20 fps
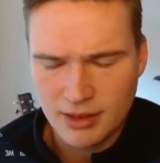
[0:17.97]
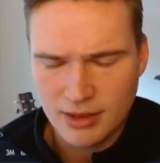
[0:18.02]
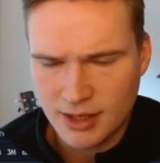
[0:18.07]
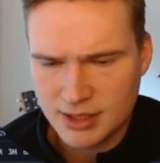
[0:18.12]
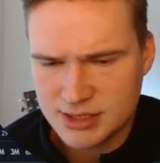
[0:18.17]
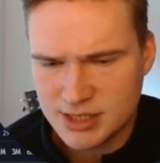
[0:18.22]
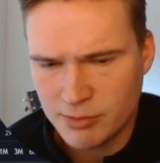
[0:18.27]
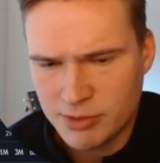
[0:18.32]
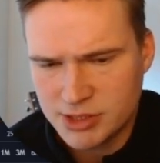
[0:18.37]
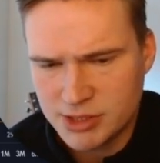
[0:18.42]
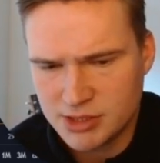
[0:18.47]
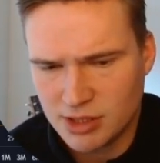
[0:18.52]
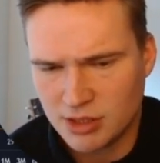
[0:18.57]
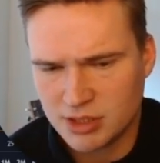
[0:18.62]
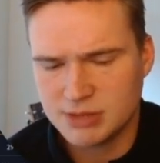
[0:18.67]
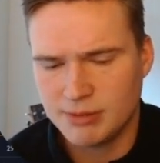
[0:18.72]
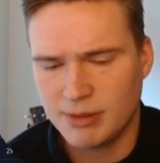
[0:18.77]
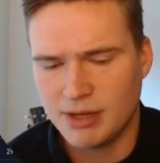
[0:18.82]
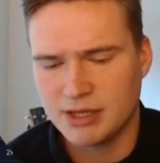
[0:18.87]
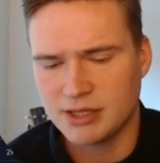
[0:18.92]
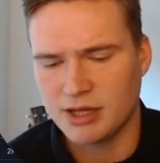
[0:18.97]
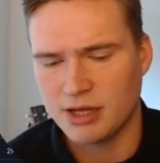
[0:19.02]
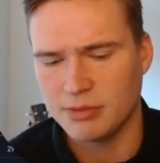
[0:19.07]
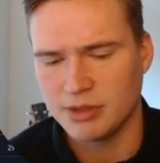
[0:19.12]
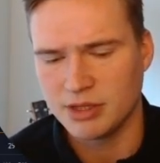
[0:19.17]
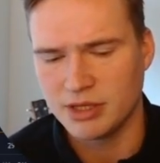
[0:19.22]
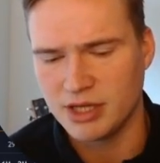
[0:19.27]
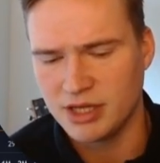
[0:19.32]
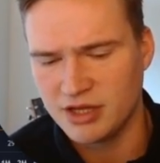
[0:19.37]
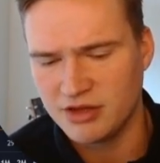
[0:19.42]
last time we talked about it, I
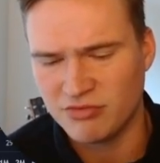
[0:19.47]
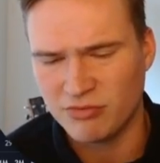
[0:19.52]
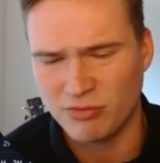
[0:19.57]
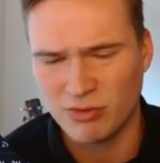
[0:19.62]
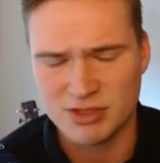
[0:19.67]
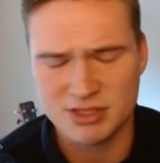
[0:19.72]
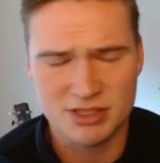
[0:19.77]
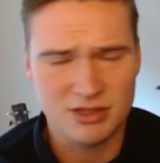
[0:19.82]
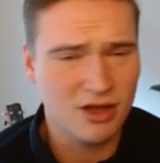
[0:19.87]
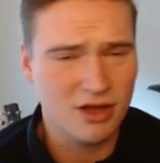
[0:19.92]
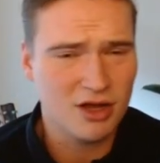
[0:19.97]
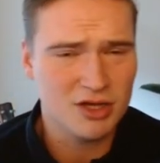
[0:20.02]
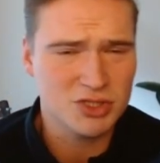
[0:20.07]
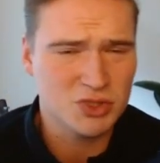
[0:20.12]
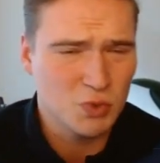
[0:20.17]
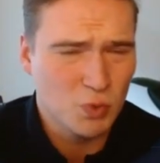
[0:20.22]
believe, was last